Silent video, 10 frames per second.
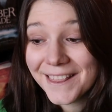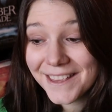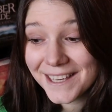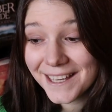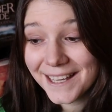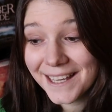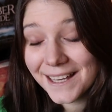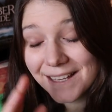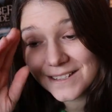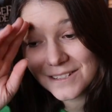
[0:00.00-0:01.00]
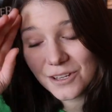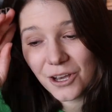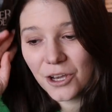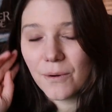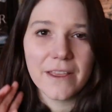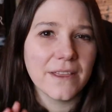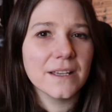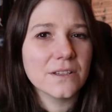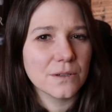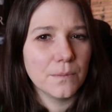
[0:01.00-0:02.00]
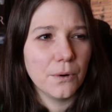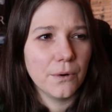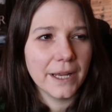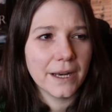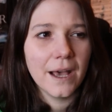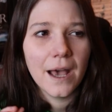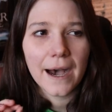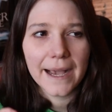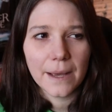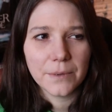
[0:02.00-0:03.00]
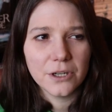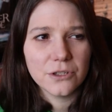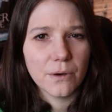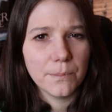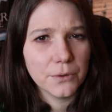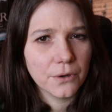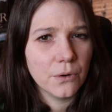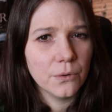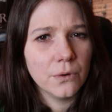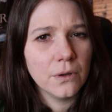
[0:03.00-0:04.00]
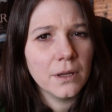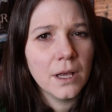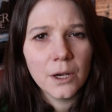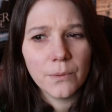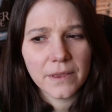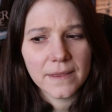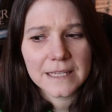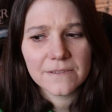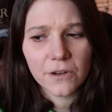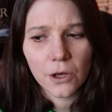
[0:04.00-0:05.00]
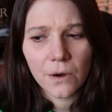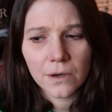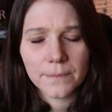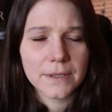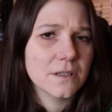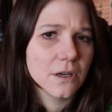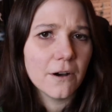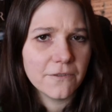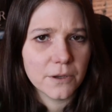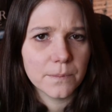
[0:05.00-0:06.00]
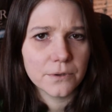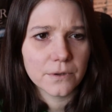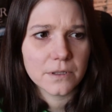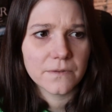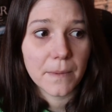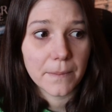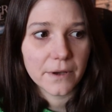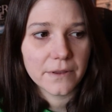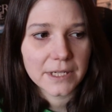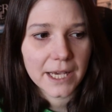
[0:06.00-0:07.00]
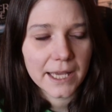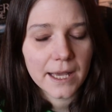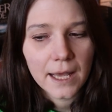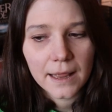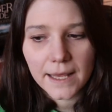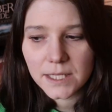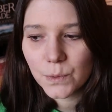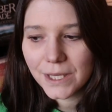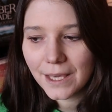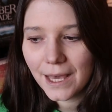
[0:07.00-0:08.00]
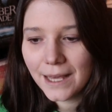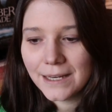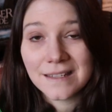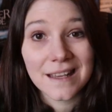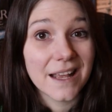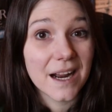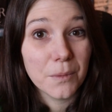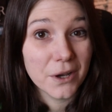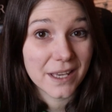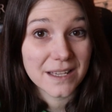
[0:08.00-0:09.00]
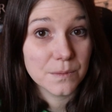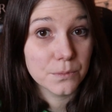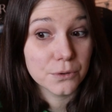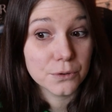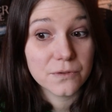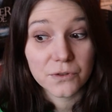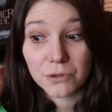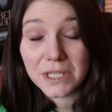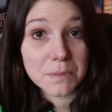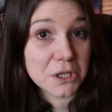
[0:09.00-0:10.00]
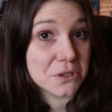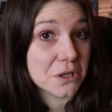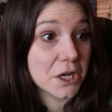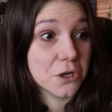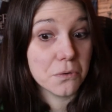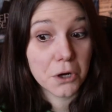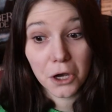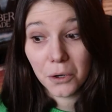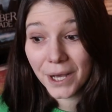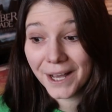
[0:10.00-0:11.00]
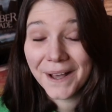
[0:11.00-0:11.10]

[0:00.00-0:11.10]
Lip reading: the year. So I think at some point, I am going to do a book haul within this vlog because I got a few books for my birthday last weekend, and then I might get some books for Christmas, I don't know.